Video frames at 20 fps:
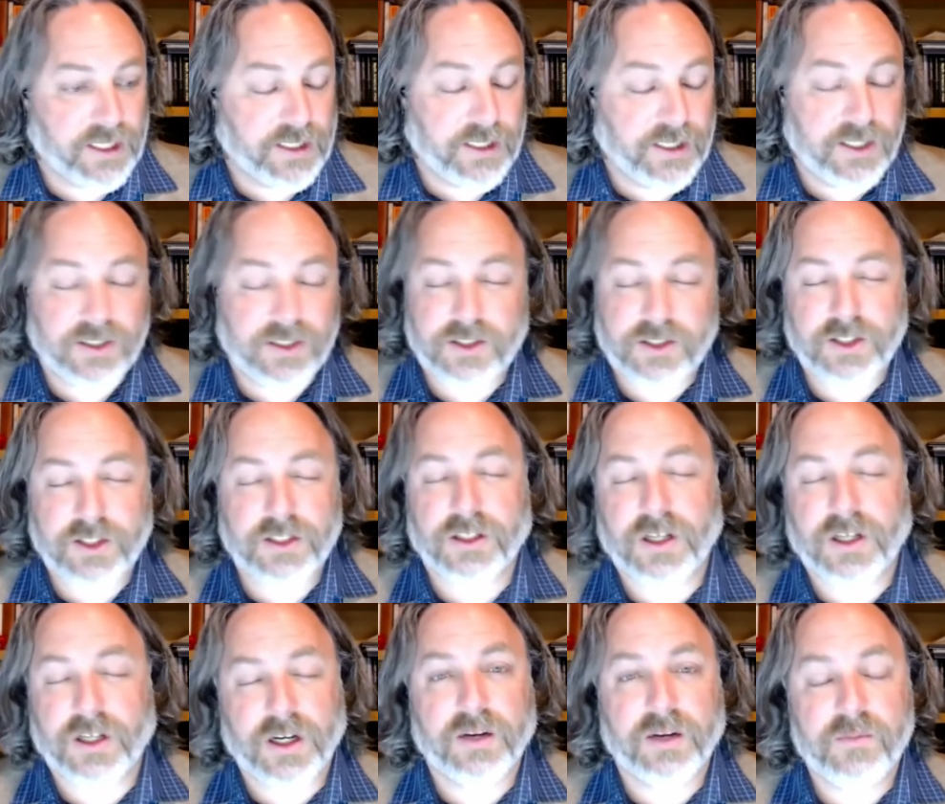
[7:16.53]
These just
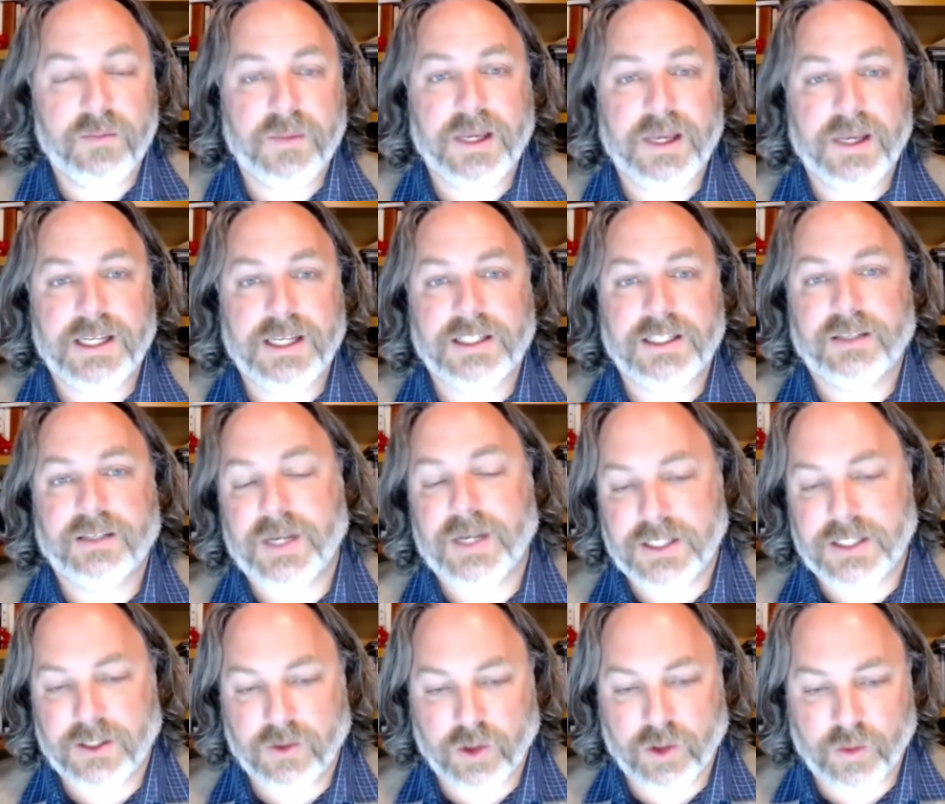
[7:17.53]
are amazing,
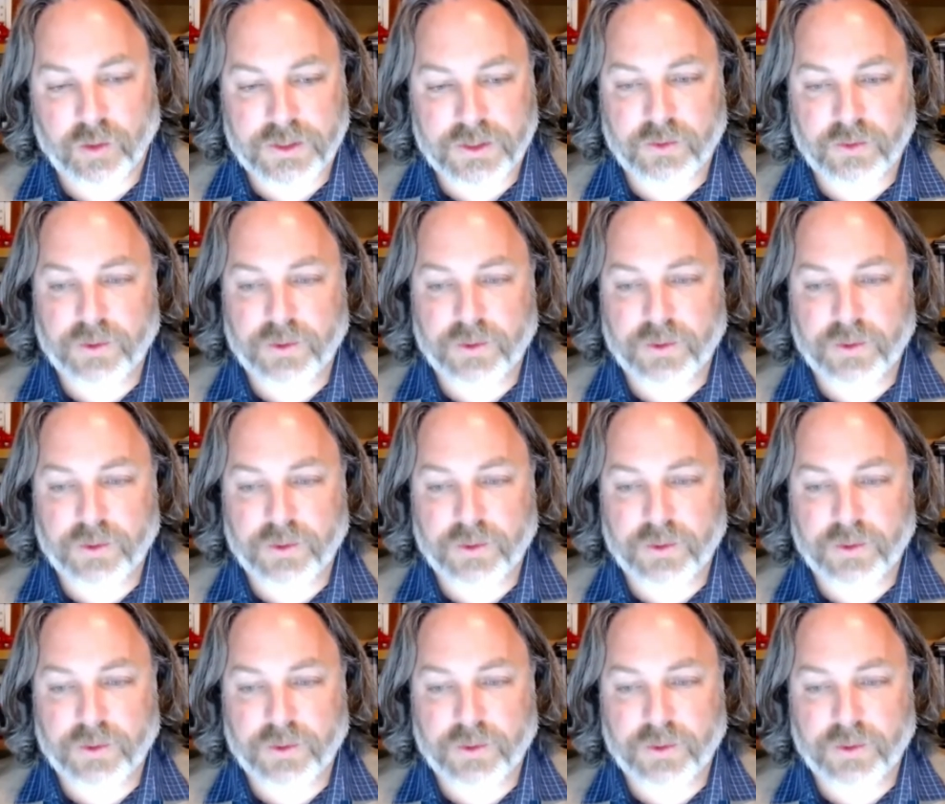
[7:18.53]
amazing groups.